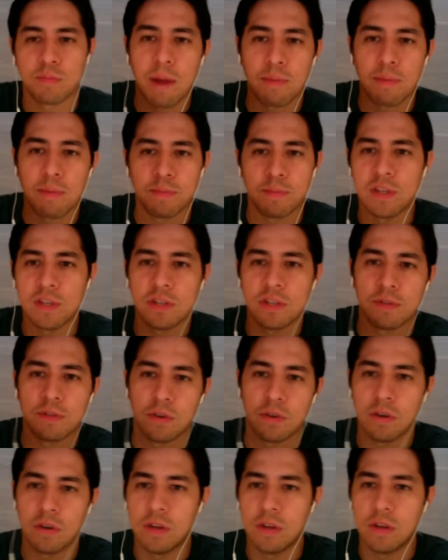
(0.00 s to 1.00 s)
procedure
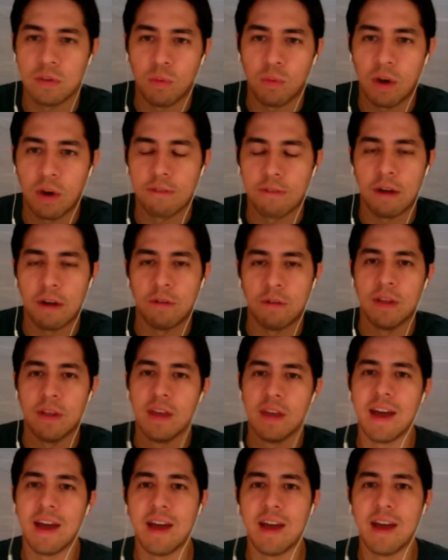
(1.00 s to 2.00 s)
for using the water fountain.
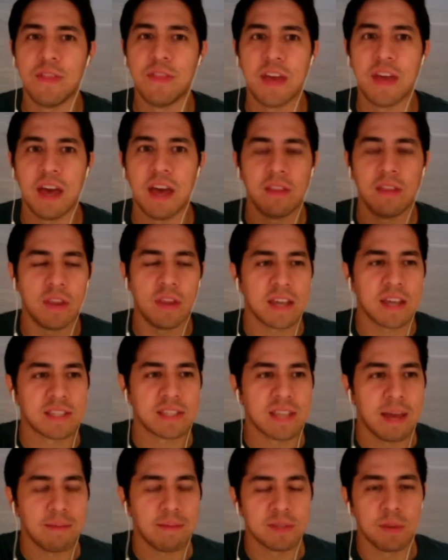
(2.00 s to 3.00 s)
And then the next
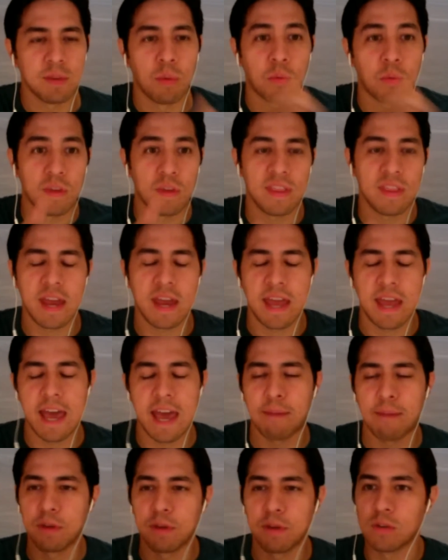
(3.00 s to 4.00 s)
time someone with that
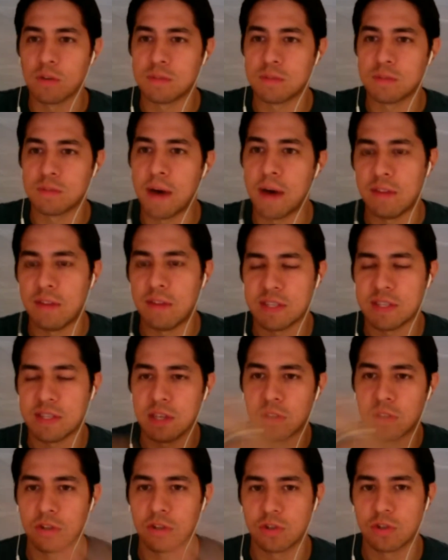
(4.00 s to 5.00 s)
app goes by and they see a
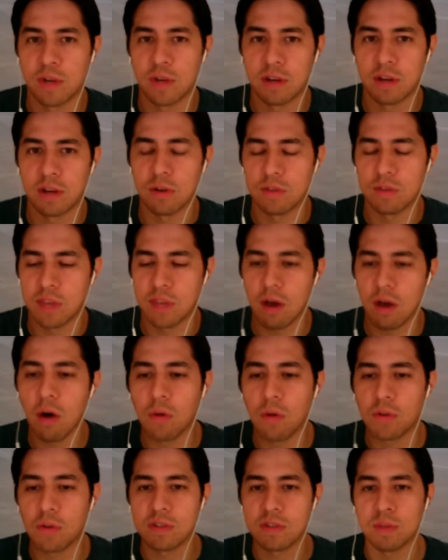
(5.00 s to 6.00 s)
little trigger, like, oh,
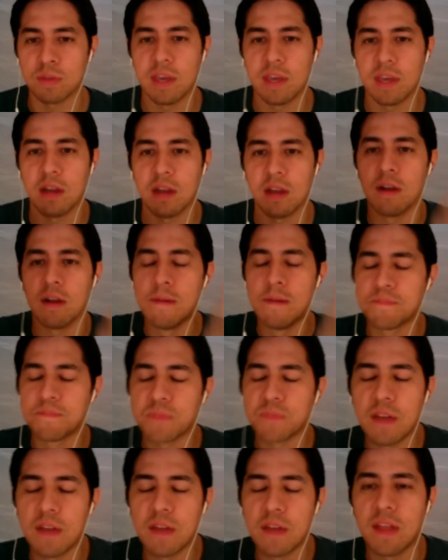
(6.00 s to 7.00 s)
there's something here,
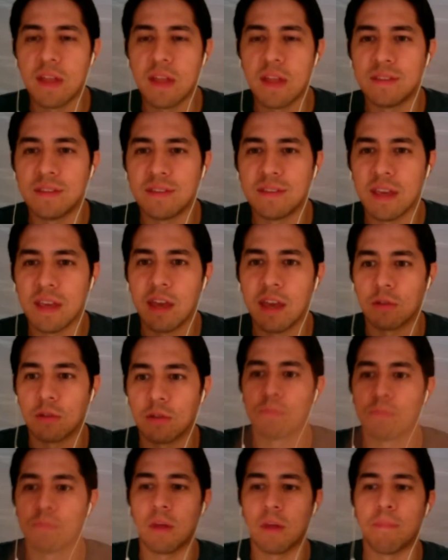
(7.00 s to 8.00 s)
and then
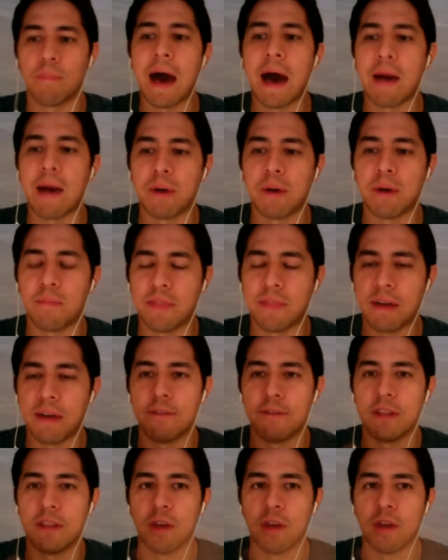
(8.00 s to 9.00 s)
they'll pop up. That
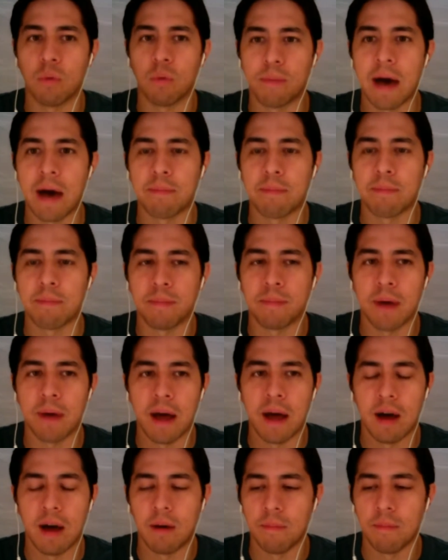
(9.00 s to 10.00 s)
video will pop up
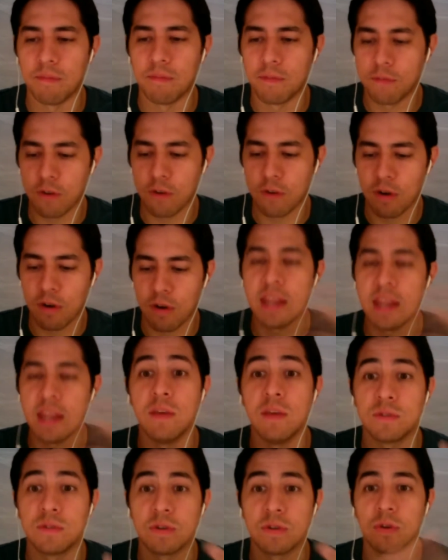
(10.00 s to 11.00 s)
for any
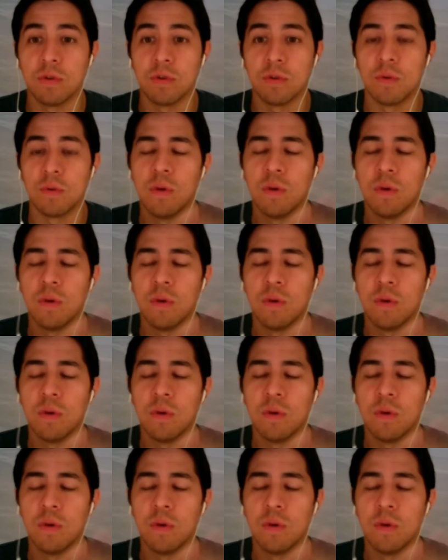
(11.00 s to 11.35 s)
user who